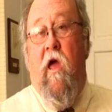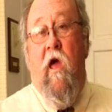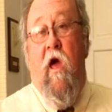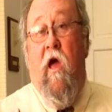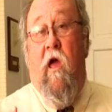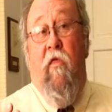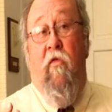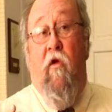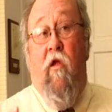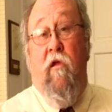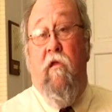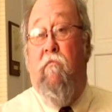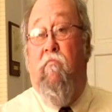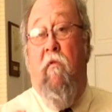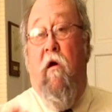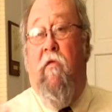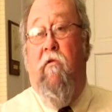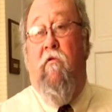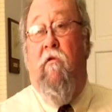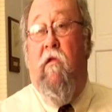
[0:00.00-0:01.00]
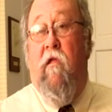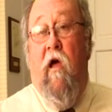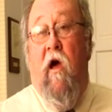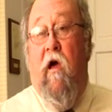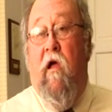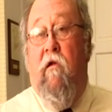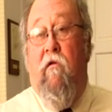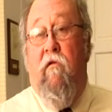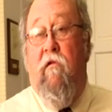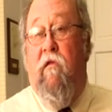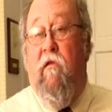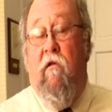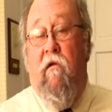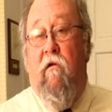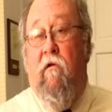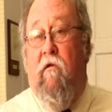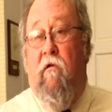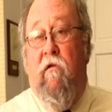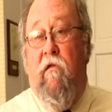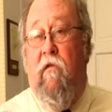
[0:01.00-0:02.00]
I thought his mother had died or
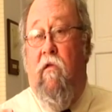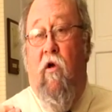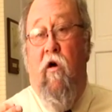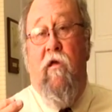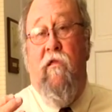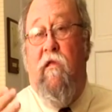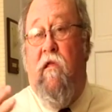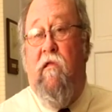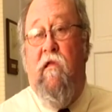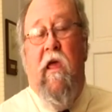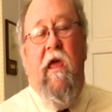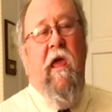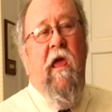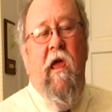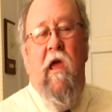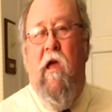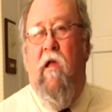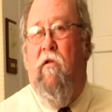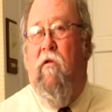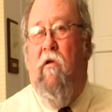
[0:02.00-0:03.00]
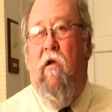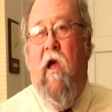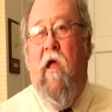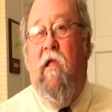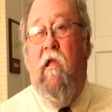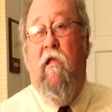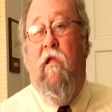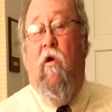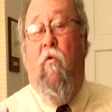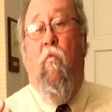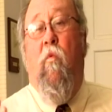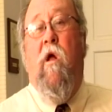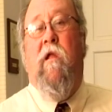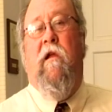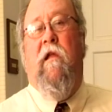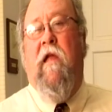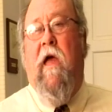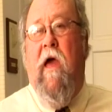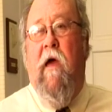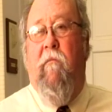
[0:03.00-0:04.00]
has lost his hand, or I didn't know what
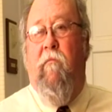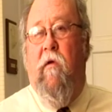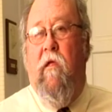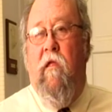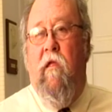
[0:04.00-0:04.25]
had happened.